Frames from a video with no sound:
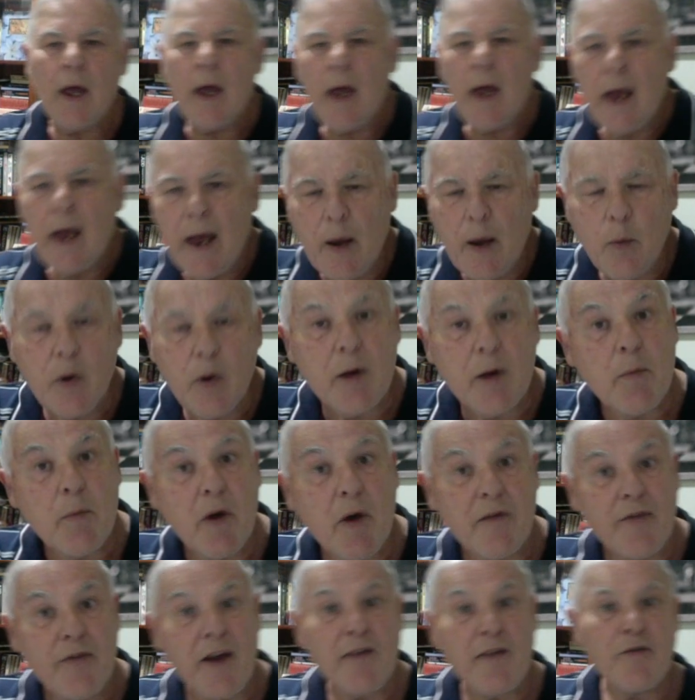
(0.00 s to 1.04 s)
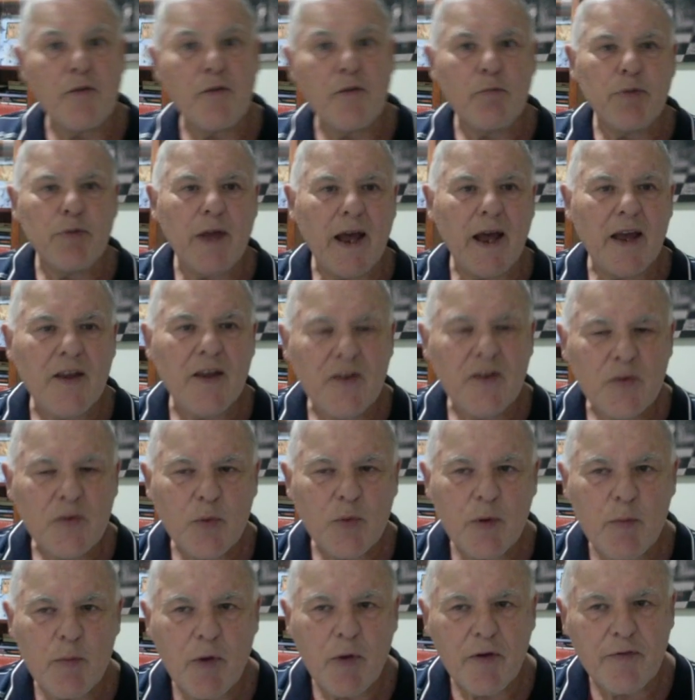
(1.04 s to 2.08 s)
And one of my favourite players, one of
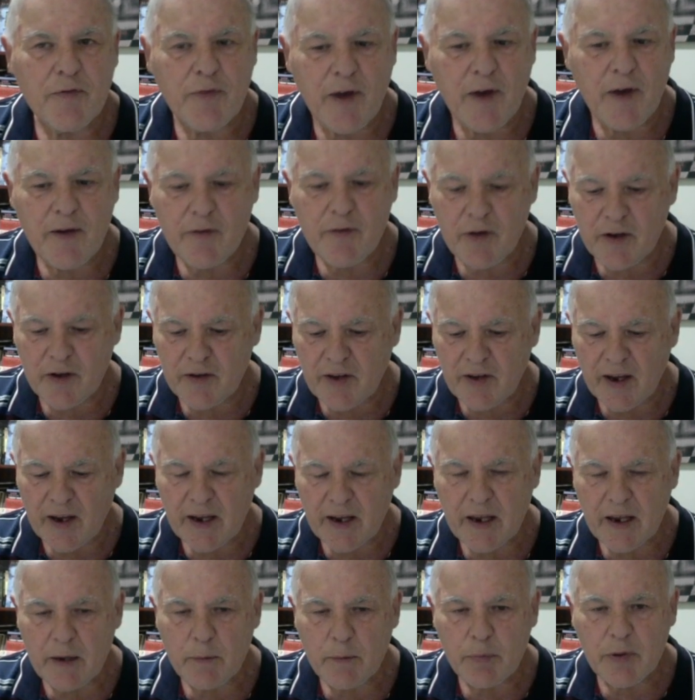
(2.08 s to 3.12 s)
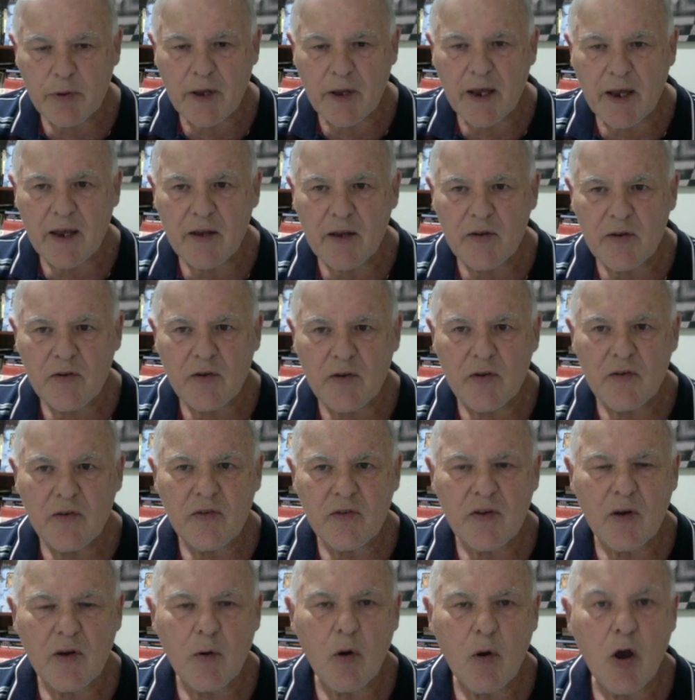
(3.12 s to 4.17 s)
my favourite attacking players.
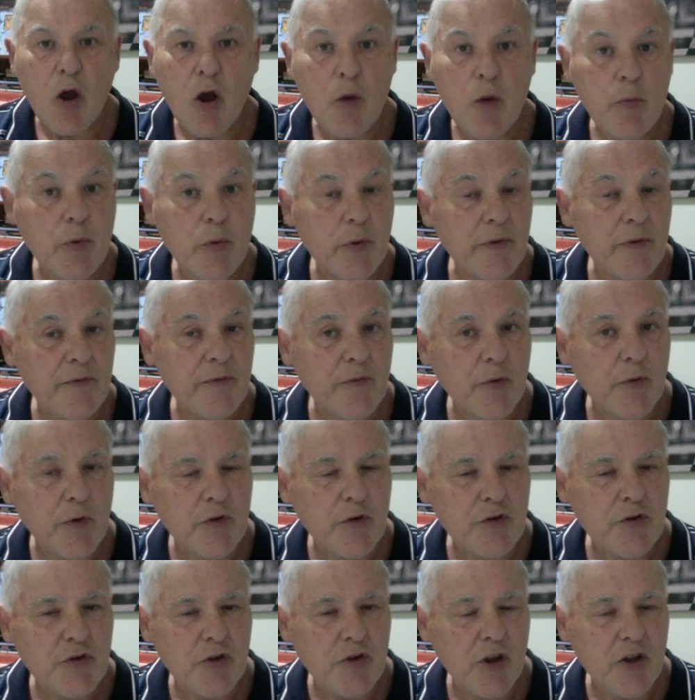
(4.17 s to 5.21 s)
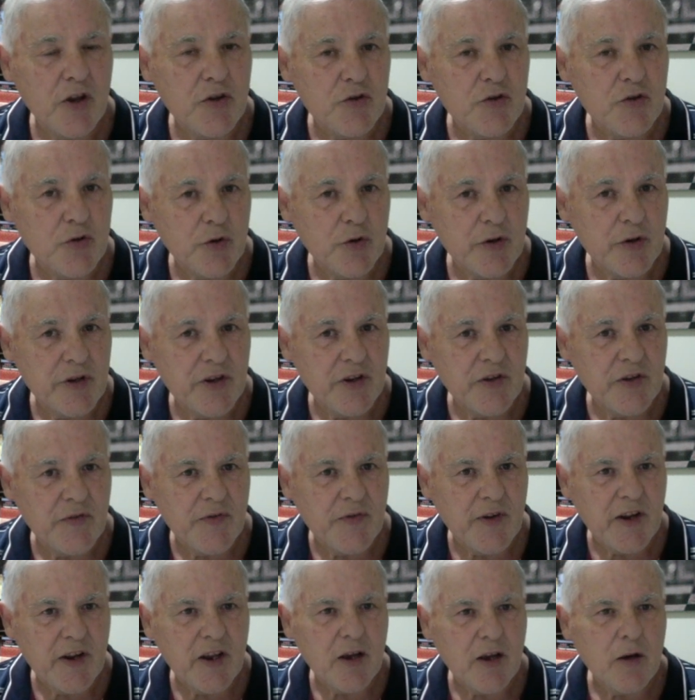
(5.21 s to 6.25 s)
So I hope you enjoyed this
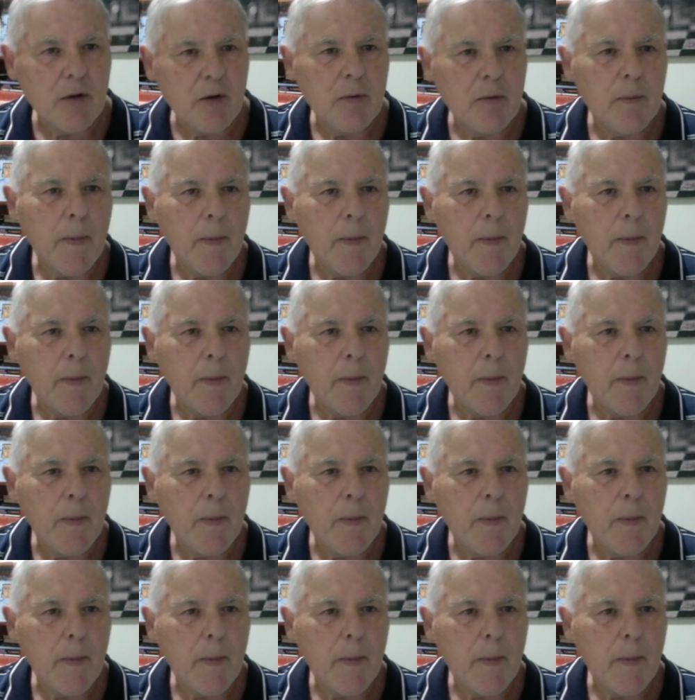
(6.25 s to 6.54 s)
video.